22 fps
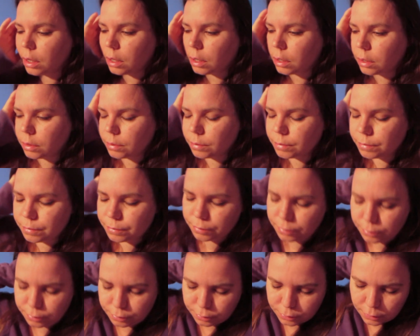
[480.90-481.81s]
Um,
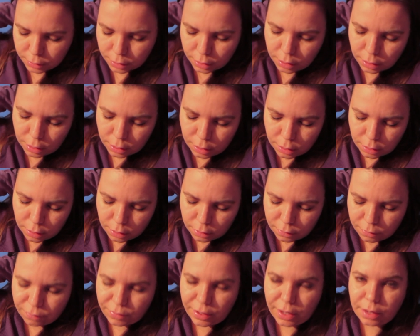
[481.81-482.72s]

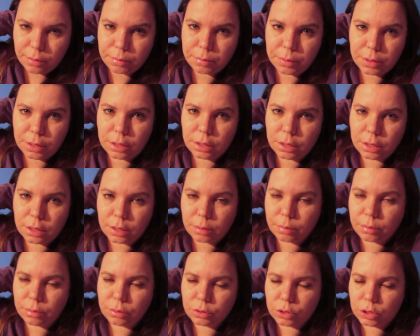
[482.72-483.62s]
vamping a
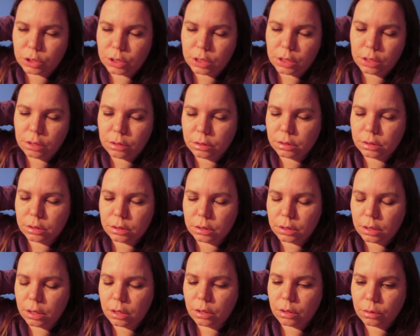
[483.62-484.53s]
couple sheets.
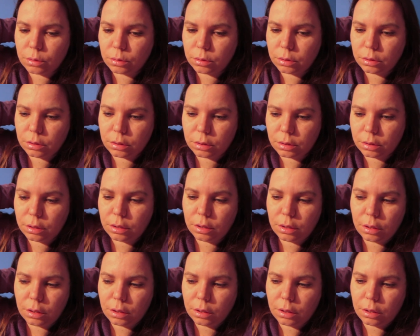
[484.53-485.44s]
So
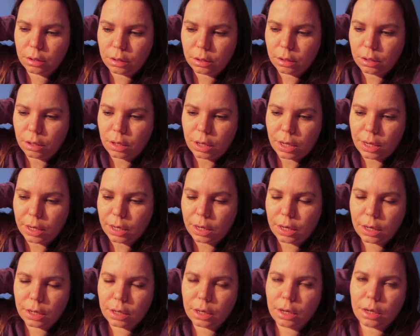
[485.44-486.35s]
I
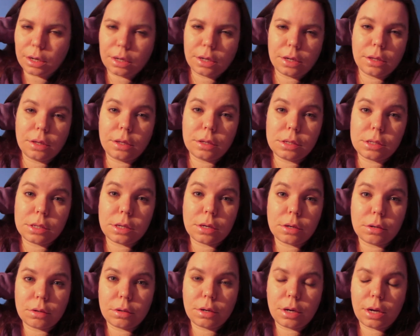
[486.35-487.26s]
kind of got in the
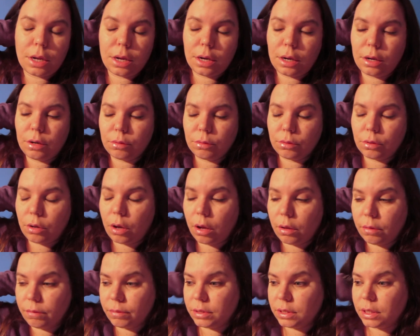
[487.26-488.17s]
zone and
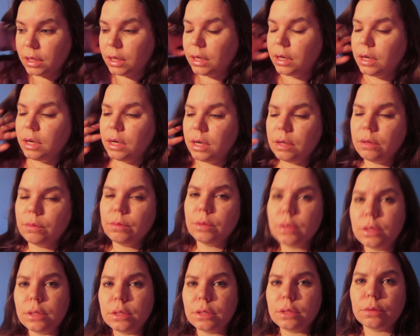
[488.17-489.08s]
all of a sudden it
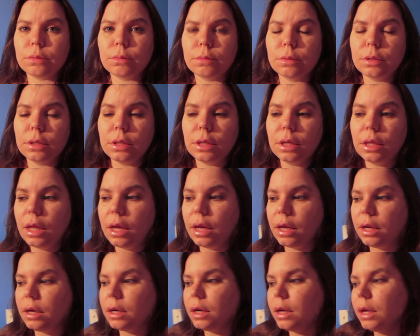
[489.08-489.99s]
was really
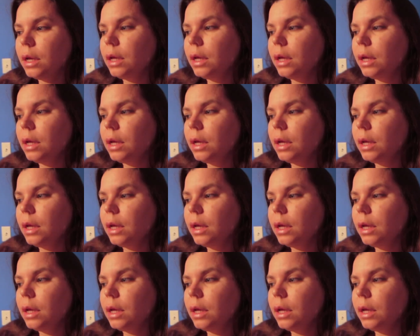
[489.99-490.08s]
late.